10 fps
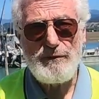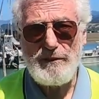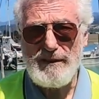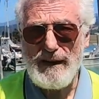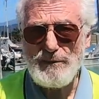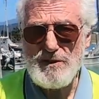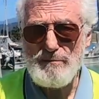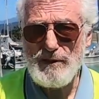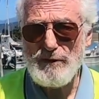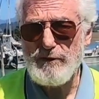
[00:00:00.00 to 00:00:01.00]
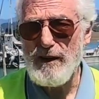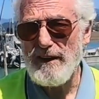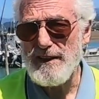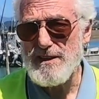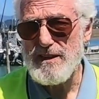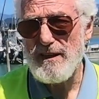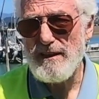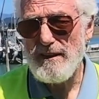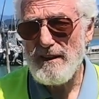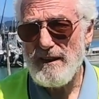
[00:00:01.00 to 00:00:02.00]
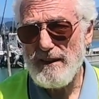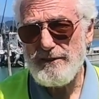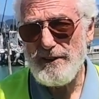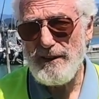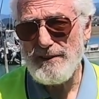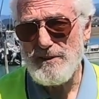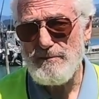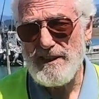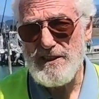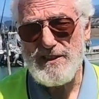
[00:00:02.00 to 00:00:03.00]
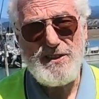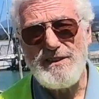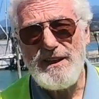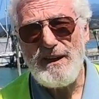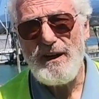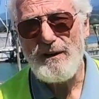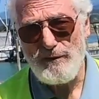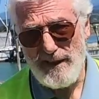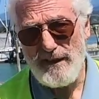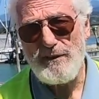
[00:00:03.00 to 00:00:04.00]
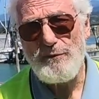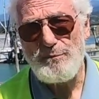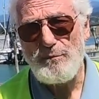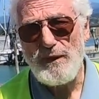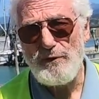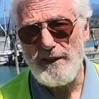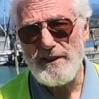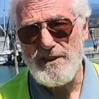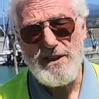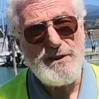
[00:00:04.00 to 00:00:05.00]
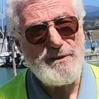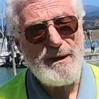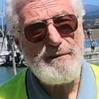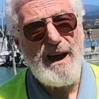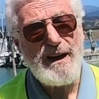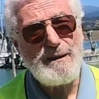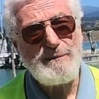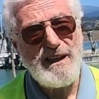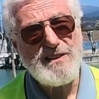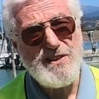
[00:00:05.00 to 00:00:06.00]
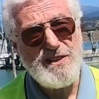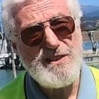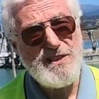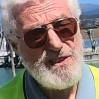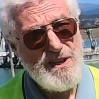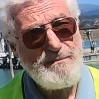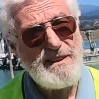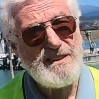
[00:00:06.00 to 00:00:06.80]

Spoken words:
we were able to move right a few hundred meters, and we continued up the Heim Glacier to the summit.